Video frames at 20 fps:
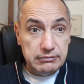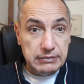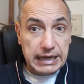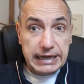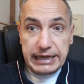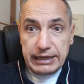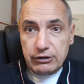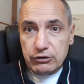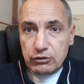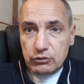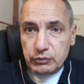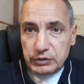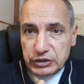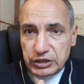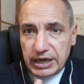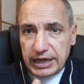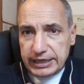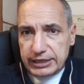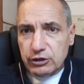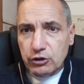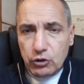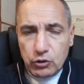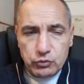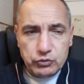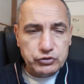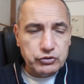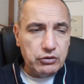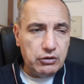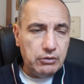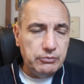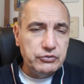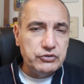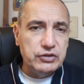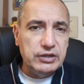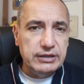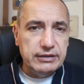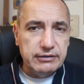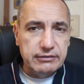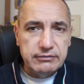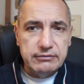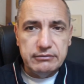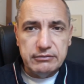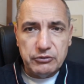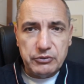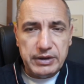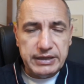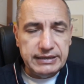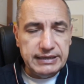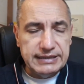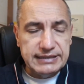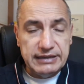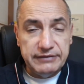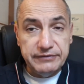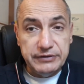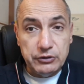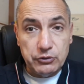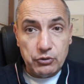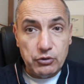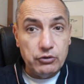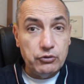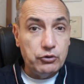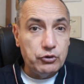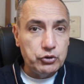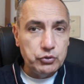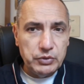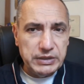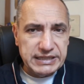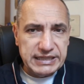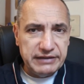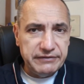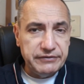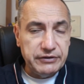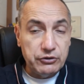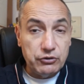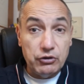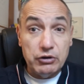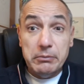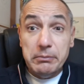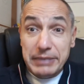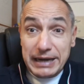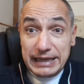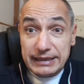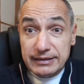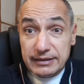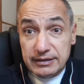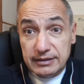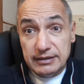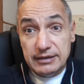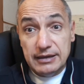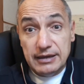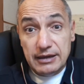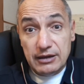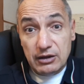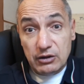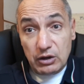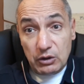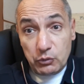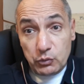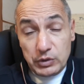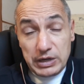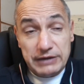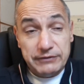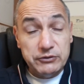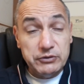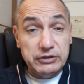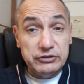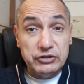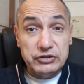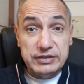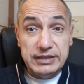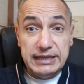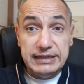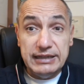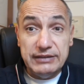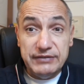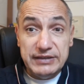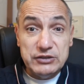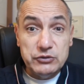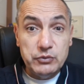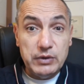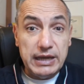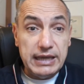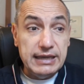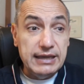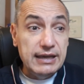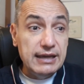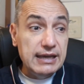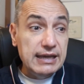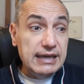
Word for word: An error which I caused, obviously, writing something wrong or doing something wrong. But we have to understand it this way.